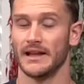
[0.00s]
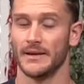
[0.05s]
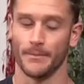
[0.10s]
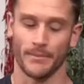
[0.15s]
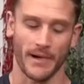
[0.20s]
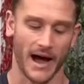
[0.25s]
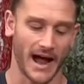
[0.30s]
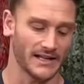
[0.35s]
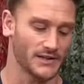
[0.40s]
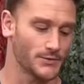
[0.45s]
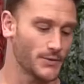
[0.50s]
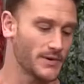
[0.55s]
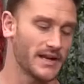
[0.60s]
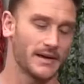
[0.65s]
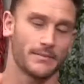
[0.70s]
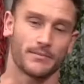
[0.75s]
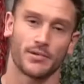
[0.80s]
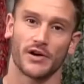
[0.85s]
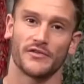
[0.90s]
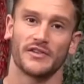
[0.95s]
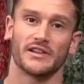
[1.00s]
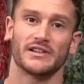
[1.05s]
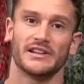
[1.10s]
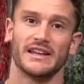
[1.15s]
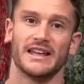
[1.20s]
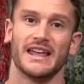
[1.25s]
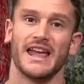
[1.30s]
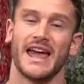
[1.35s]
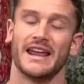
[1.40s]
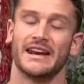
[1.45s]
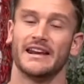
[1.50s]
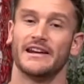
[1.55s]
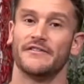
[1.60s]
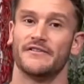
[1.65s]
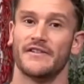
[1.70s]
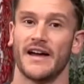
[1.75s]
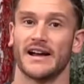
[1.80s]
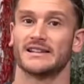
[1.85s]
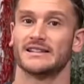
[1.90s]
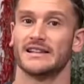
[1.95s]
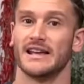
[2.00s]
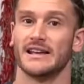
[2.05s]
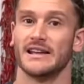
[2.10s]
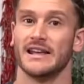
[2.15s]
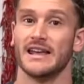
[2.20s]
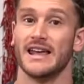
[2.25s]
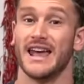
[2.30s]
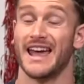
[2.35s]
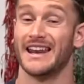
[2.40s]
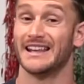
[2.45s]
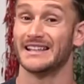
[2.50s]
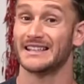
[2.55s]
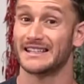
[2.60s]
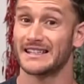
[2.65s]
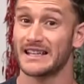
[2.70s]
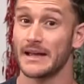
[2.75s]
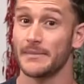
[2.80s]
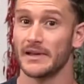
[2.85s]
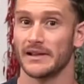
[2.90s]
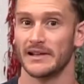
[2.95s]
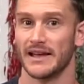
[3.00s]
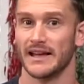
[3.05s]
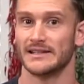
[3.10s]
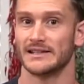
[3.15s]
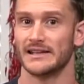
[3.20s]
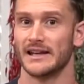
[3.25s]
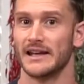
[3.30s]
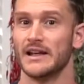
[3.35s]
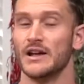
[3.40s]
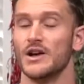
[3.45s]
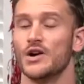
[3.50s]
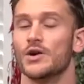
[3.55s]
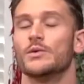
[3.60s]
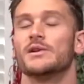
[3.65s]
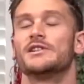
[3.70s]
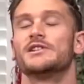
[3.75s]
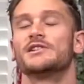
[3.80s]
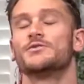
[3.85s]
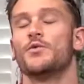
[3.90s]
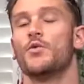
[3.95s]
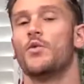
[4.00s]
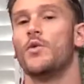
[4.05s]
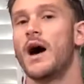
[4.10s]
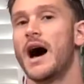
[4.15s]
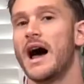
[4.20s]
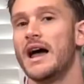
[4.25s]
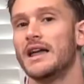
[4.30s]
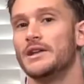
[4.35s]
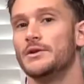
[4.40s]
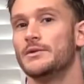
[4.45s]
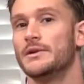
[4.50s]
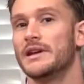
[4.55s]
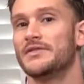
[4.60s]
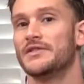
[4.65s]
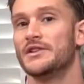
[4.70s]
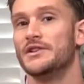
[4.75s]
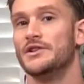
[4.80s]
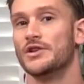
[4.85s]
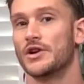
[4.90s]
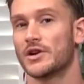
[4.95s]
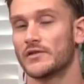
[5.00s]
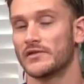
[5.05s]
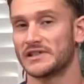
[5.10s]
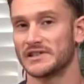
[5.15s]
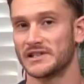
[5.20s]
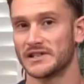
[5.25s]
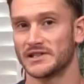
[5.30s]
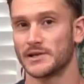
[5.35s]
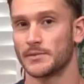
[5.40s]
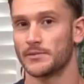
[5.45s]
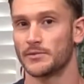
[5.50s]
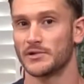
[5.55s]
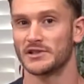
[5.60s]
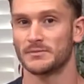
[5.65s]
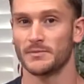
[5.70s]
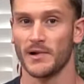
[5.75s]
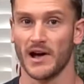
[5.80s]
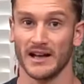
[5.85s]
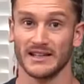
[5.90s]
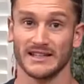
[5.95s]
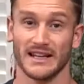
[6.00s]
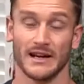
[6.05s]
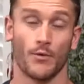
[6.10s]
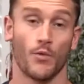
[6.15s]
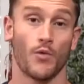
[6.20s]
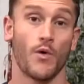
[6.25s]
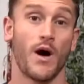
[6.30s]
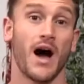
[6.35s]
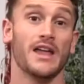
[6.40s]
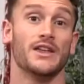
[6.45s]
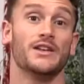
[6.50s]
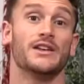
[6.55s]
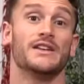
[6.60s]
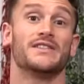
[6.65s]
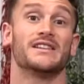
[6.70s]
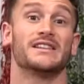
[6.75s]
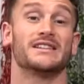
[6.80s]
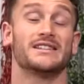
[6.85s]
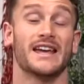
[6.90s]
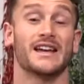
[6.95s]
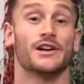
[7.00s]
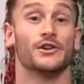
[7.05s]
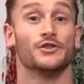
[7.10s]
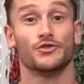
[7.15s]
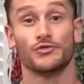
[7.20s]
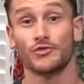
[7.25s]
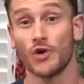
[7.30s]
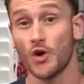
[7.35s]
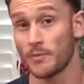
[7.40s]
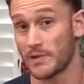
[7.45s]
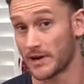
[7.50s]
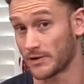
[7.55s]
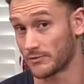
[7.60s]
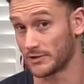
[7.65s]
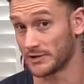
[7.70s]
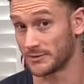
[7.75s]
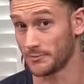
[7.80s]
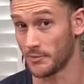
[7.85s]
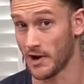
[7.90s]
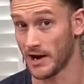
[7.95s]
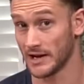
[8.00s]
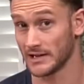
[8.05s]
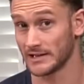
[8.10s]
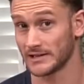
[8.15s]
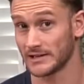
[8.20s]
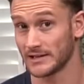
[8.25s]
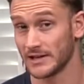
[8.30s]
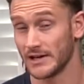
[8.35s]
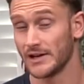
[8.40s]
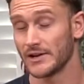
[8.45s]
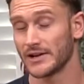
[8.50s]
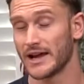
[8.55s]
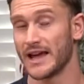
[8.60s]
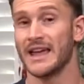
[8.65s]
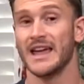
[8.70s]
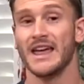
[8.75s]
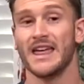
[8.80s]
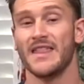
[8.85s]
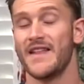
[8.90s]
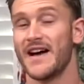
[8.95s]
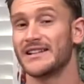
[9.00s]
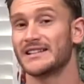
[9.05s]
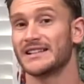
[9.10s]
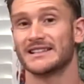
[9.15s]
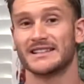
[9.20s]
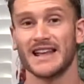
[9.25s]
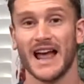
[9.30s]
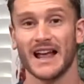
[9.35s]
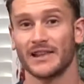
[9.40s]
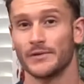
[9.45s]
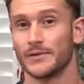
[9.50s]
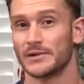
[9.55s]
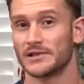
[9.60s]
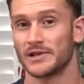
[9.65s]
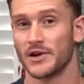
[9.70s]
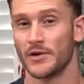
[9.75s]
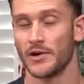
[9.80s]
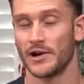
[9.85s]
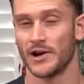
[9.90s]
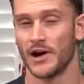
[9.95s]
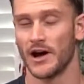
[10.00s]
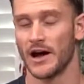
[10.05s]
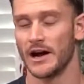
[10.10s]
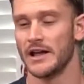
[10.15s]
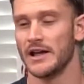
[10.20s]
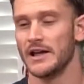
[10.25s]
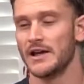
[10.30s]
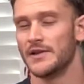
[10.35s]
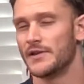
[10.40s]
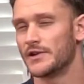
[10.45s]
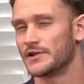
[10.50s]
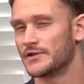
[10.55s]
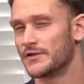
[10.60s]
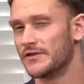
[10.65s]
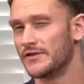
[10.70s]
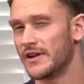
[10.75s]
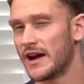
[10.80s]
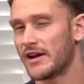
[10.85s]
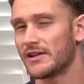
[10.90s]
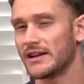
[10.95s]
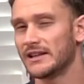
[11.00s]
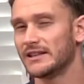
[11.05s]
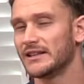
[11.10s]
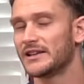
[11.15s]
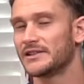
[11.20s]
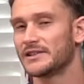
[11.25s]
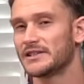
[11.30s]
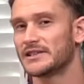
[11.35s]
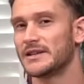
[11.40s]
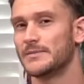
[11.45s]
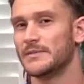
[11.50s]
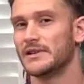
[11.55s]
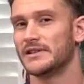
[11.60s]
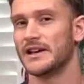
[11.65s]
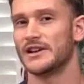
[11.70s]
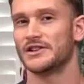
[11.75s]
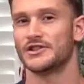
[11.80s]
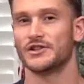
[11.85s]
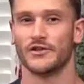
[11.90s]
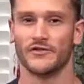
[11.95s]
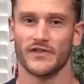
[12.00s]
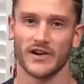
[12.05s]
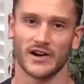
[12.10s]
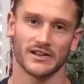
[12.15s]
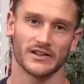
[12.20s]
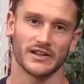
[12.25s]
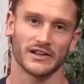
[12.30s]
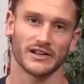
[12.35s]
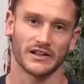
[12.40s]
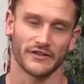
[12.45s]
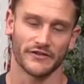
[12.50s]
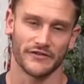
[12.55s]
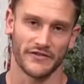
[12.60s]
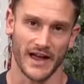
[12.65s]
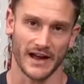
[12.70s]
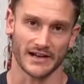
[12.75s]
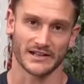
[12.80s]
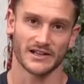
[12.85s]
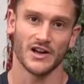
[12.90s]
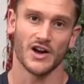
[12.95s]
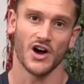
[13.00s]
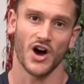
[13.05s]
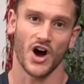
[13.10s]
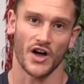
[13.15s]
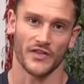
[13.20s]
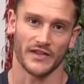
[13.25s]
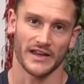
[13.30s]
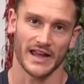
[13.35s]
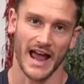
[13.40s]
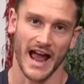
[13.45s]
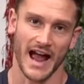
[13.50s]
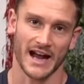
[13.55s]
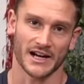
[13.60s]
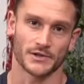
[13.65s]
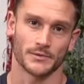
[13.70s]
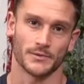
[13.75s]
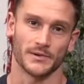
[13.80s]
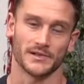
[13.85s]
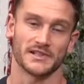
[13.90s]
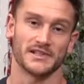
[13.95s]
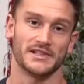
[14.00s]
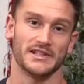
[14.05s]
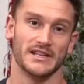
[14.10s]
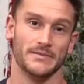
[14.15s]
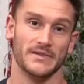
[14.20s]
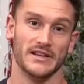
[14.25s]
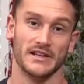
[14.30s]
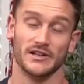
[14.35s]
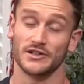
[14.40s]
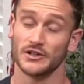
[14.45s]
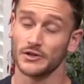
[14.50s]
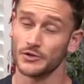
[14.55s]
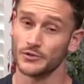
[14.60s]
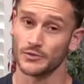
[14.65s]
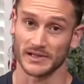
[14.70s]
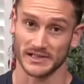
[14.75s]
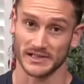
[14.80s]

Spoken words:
It binds with it perfectly and it affects it. And it stimulates it, which is why you get the nervous system response and why you get the psychotropic response. Okay? That's exactly what's going on. There's very little stimulation or very little effect on the actual CB2